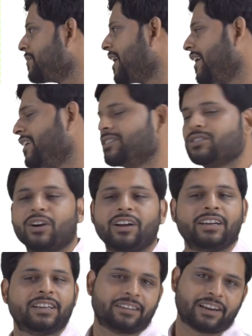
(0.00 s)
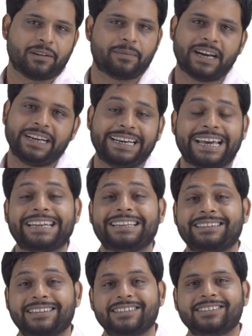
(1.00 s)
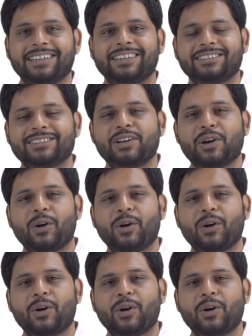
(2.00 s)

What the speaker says: That is your 3 by 10 in this case.